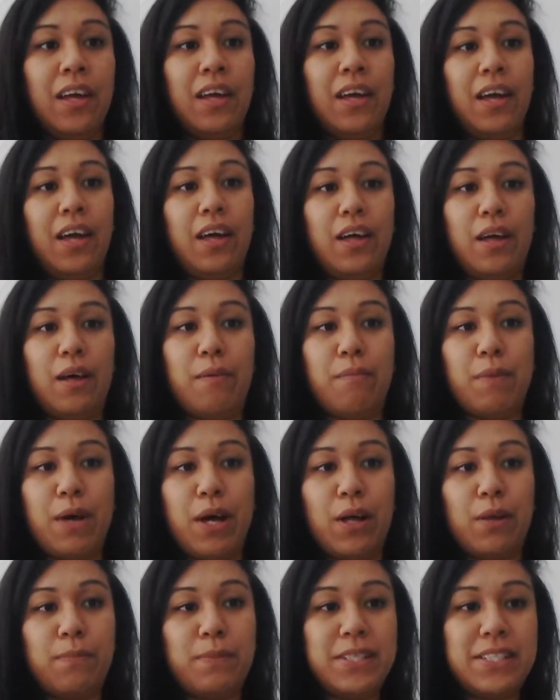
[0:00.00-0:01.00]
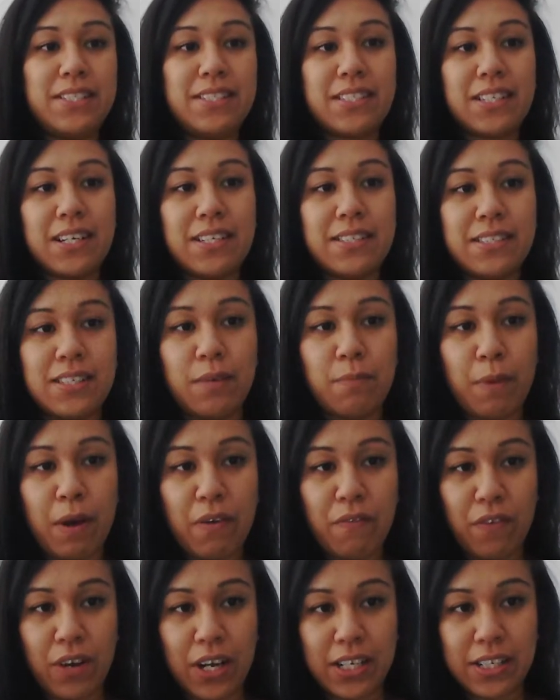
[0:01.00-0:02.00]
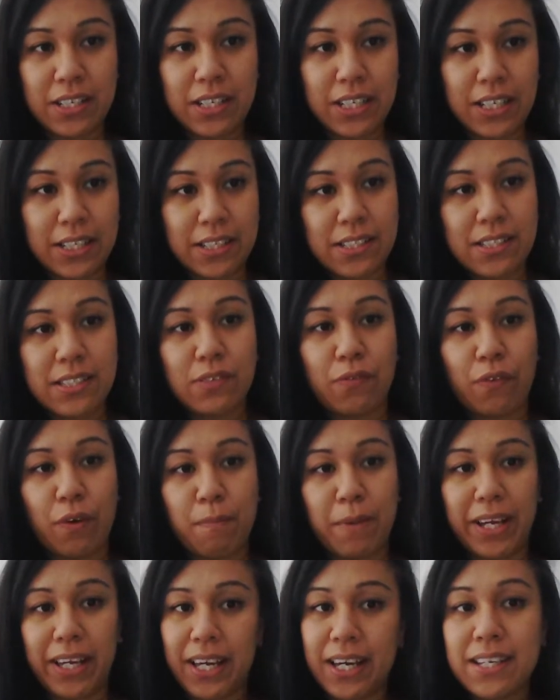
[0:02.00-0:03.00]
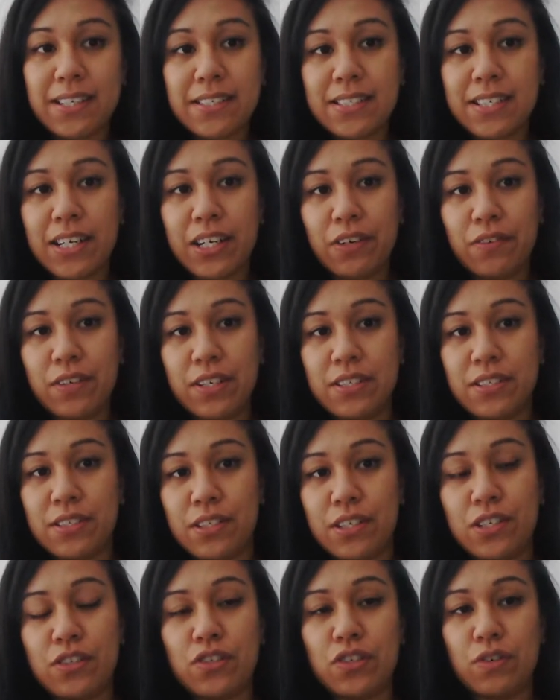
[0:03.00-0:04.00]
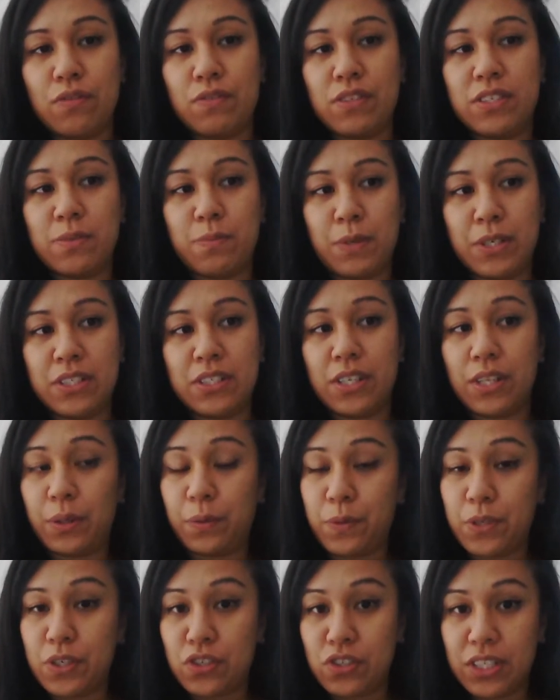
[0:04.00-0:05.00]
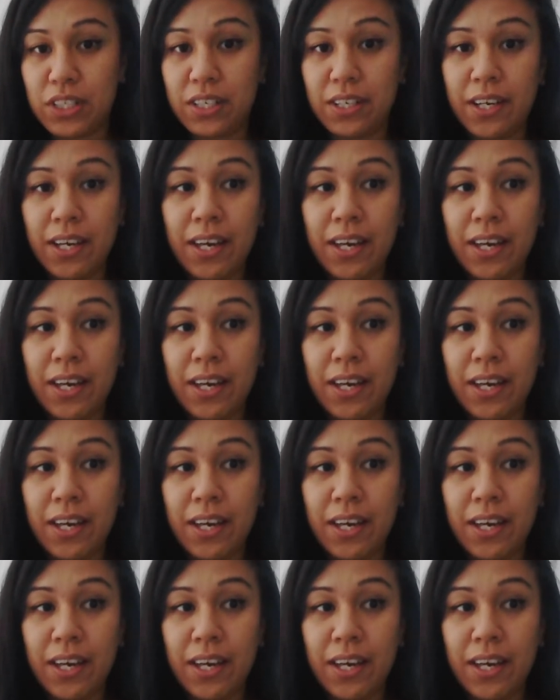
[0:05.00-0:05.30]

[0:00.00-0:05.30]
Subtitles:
I'll be discussing my findings from my case study research in response to the question,